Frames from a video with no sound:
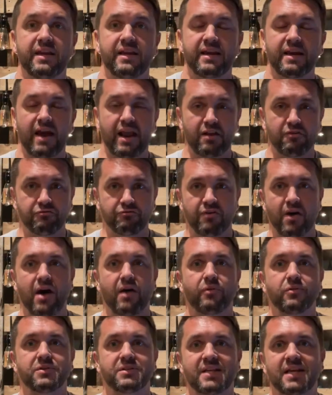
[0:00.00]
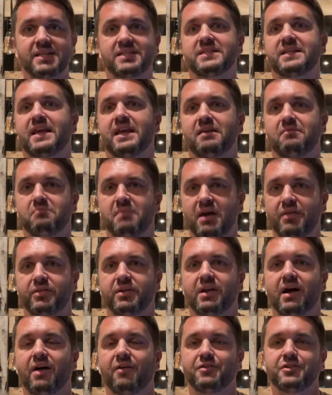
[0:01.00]
kind of follows that same
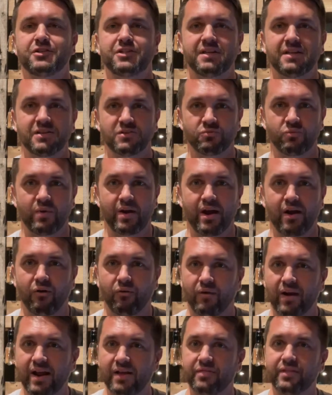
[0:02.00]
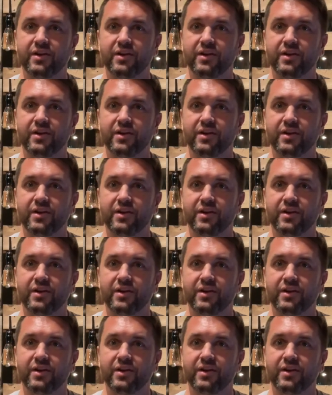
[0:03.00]
methodology as well, right?